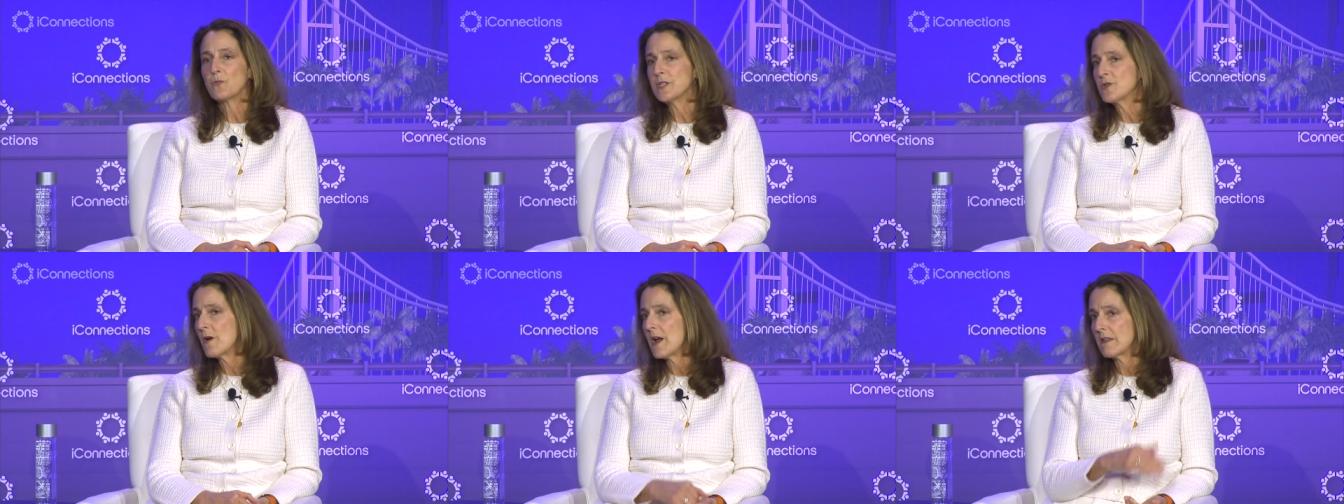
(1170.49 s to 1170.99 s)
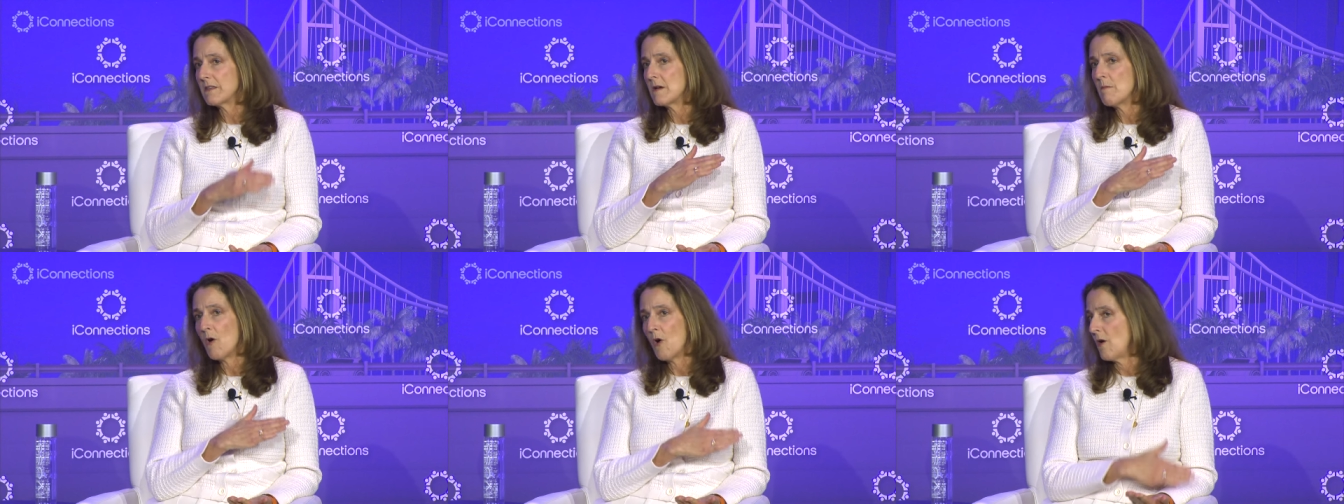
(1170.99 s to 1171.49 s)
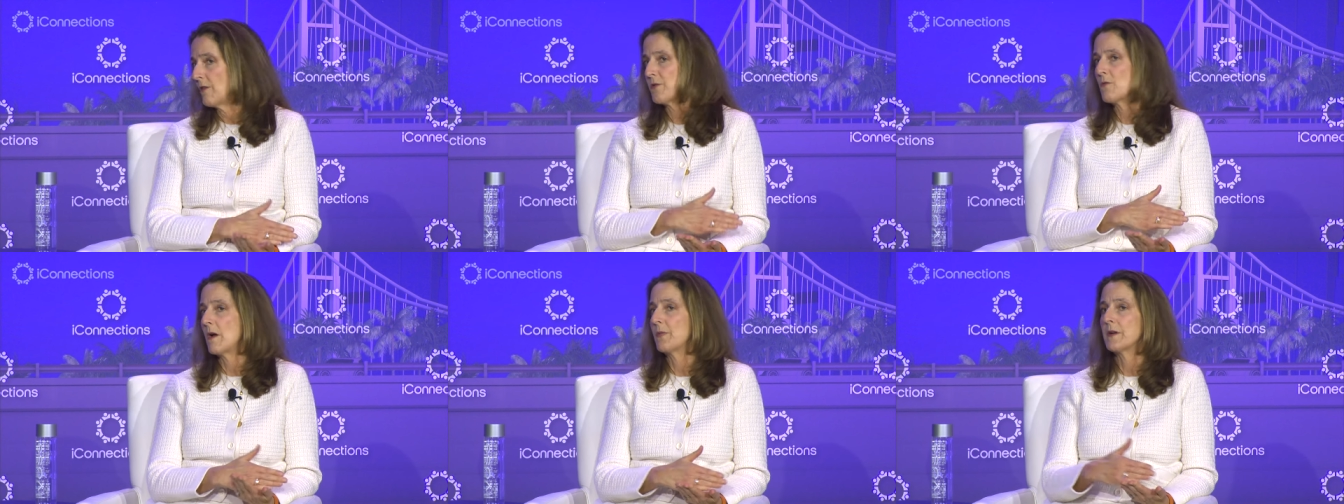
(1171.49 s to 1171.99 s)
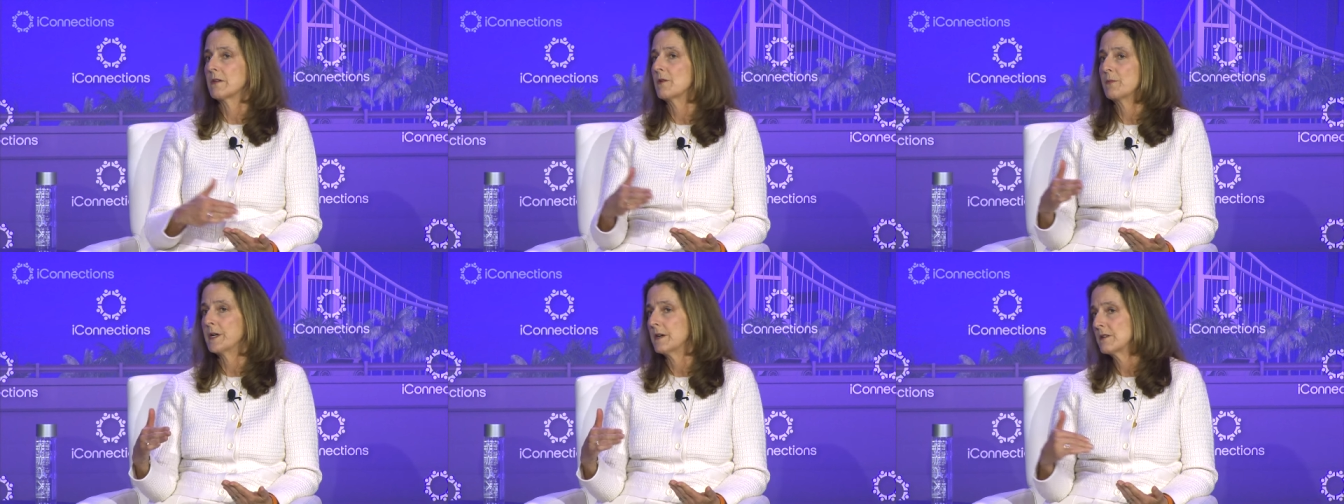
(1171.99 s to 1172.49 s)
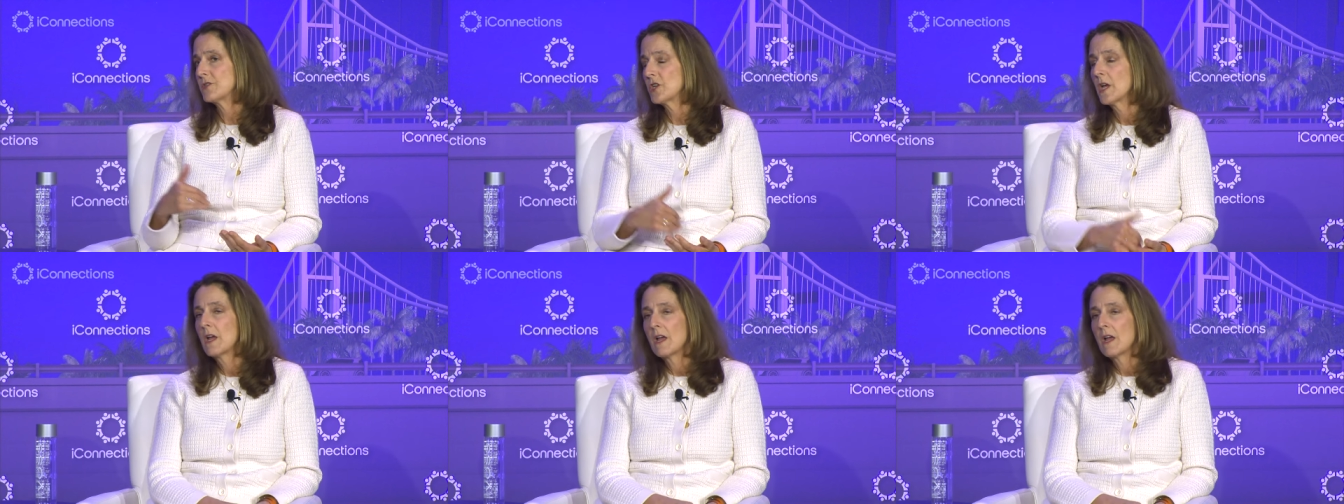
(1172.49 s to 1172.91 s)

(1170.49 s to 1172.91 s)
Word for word: We track them all throughout their careers